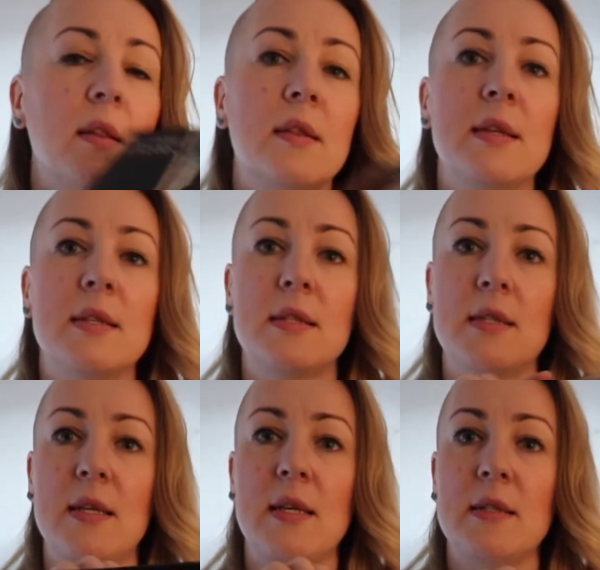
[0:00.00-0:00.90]

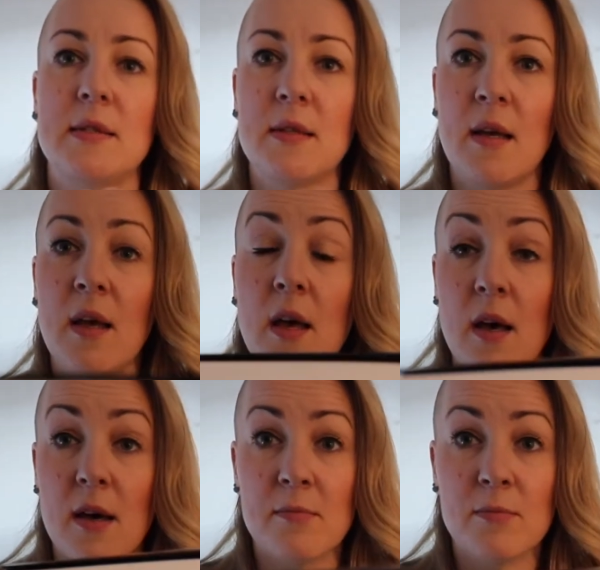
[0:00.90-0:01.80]
This is
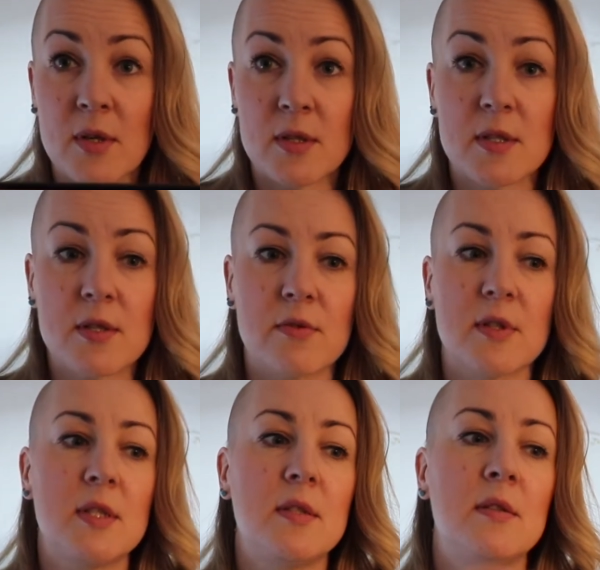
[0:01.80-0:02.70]
a
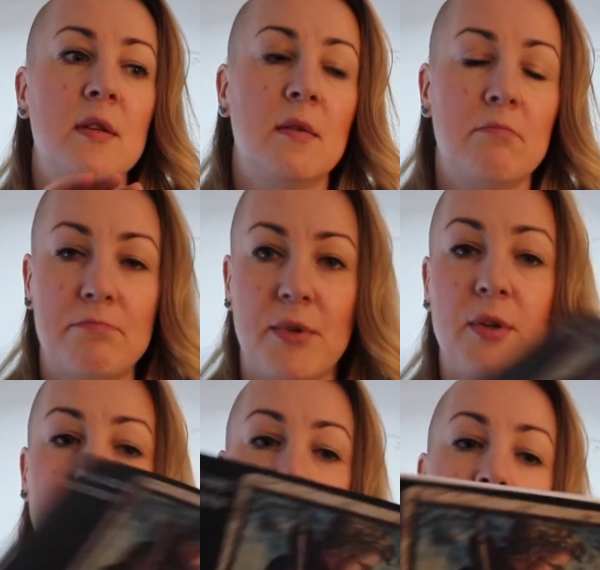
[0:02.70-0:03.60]
monstrous
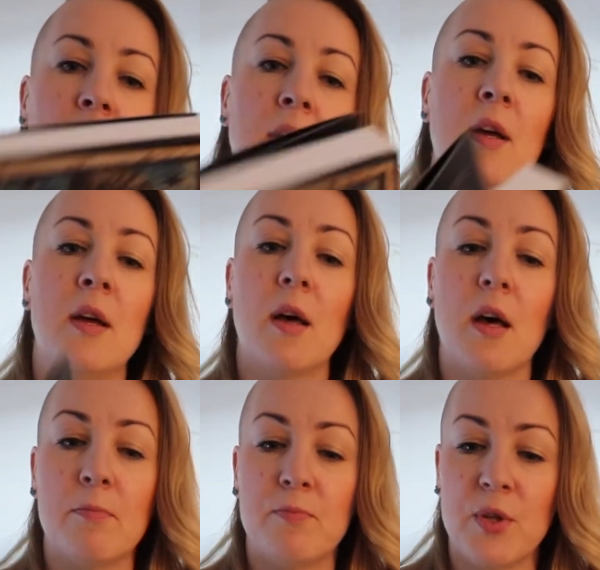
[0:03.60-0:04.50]
book,
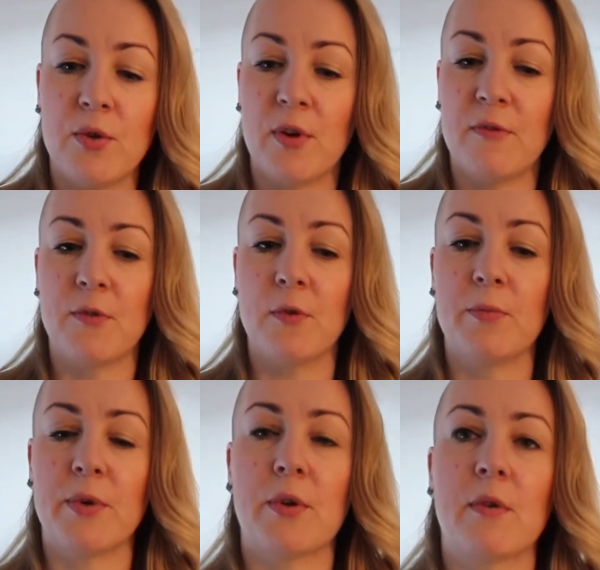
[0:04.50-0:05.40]
a beautiful
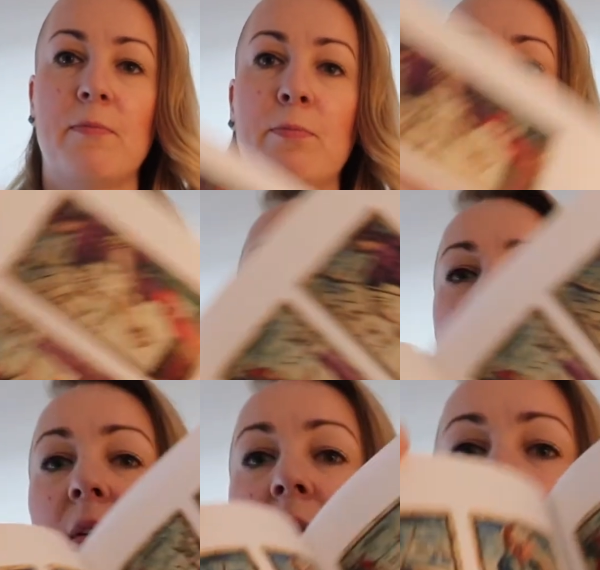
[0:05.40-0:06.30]
book with